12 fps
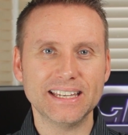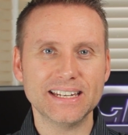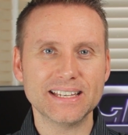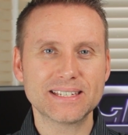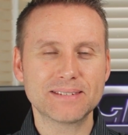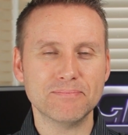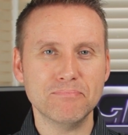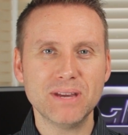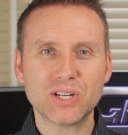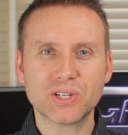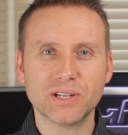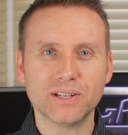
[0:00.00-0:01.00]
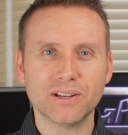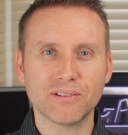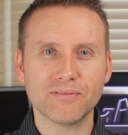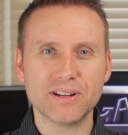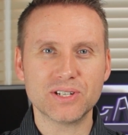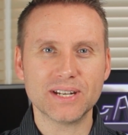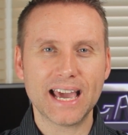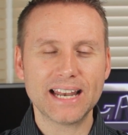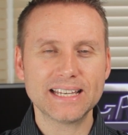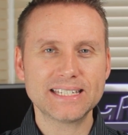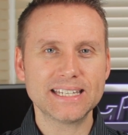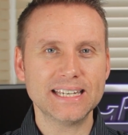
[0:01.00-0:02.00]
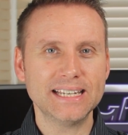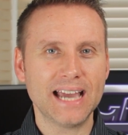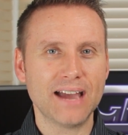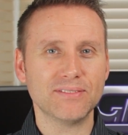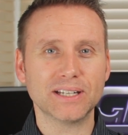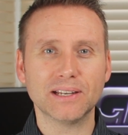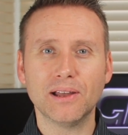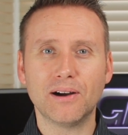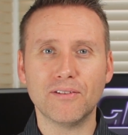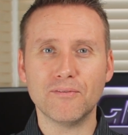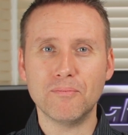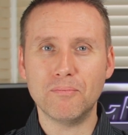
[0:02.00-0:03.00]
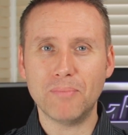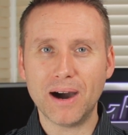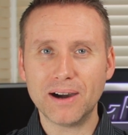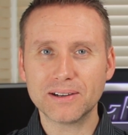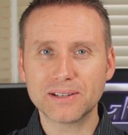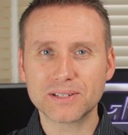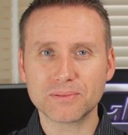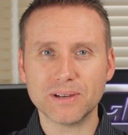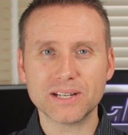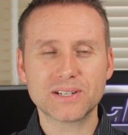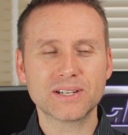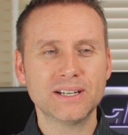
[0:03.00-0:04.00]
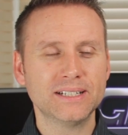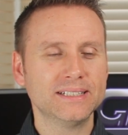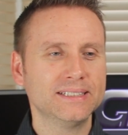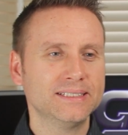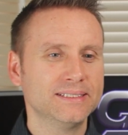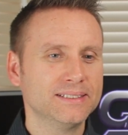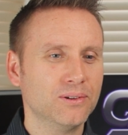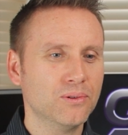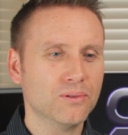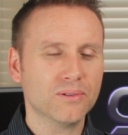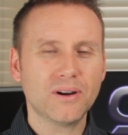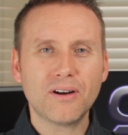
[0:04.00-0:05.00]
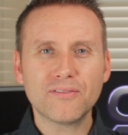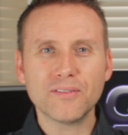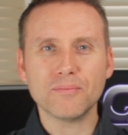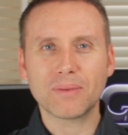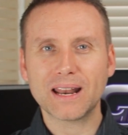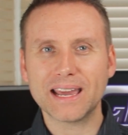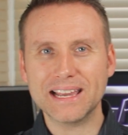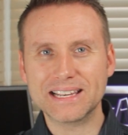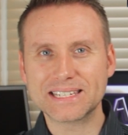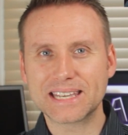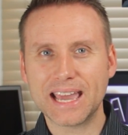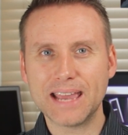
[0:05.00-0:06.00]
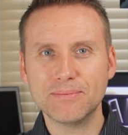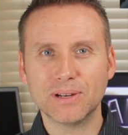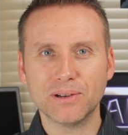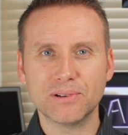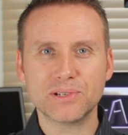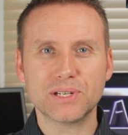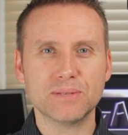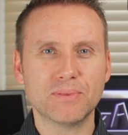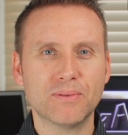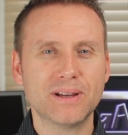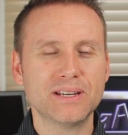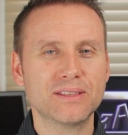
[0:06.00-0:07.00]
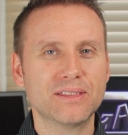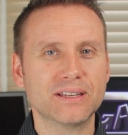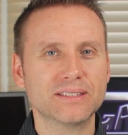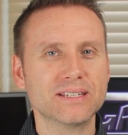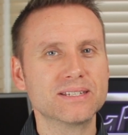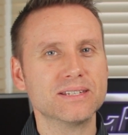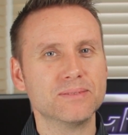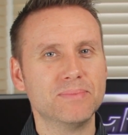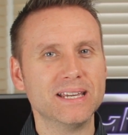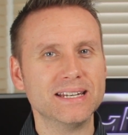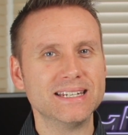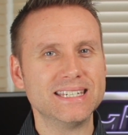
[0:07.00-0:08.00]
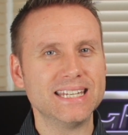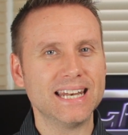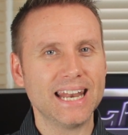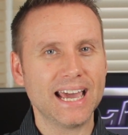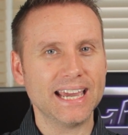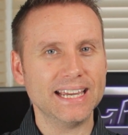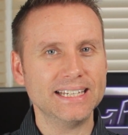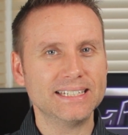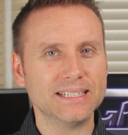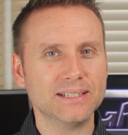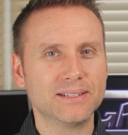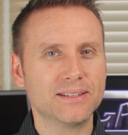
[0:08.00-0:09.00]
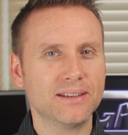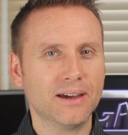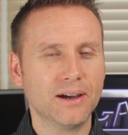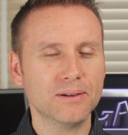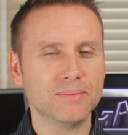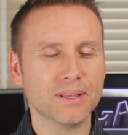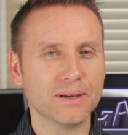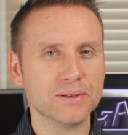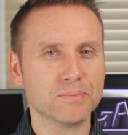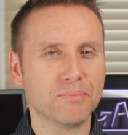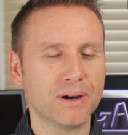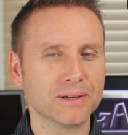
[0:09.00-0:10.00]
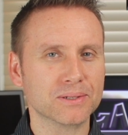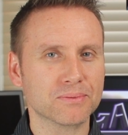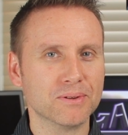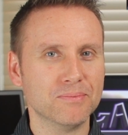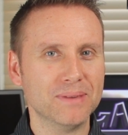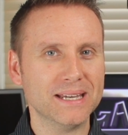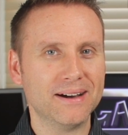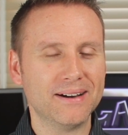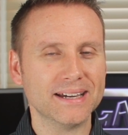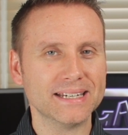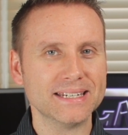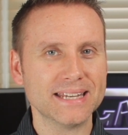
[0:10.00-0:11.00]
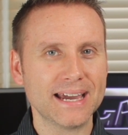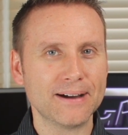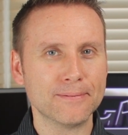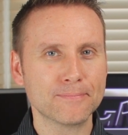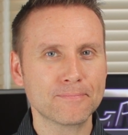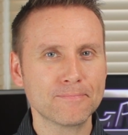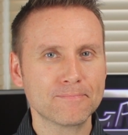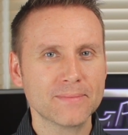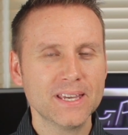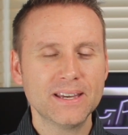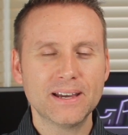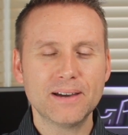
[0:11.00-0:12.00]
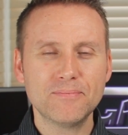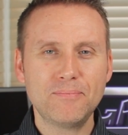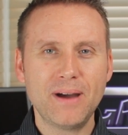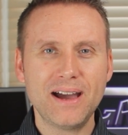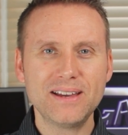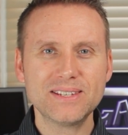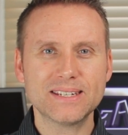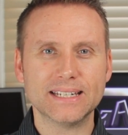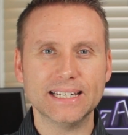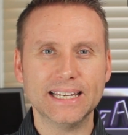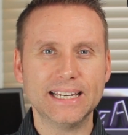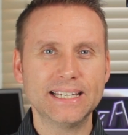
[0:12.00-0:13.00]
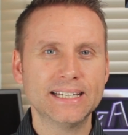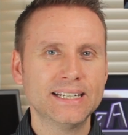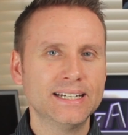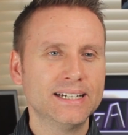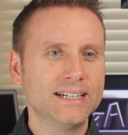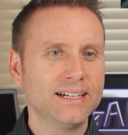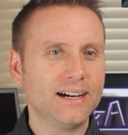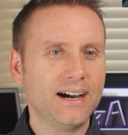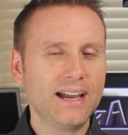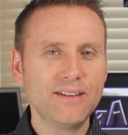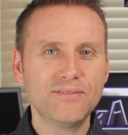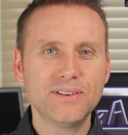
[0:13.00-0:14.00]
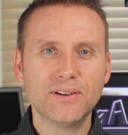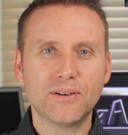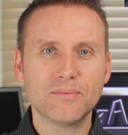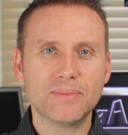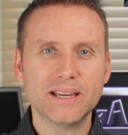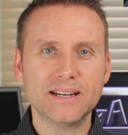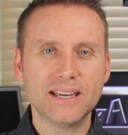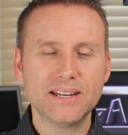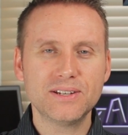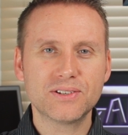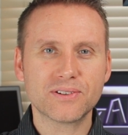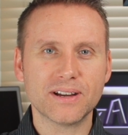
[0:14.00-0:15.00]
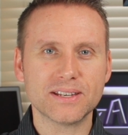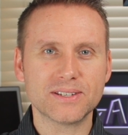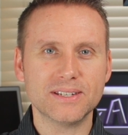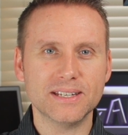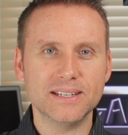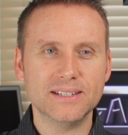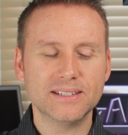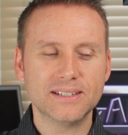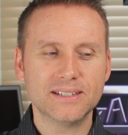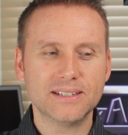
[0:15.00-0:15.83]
in its mission originality, having a lot of bugs, which often plagues game launches, but when you think this has been delayed, you'd hope that those bugs would be ironed out. And personally, I have not been interested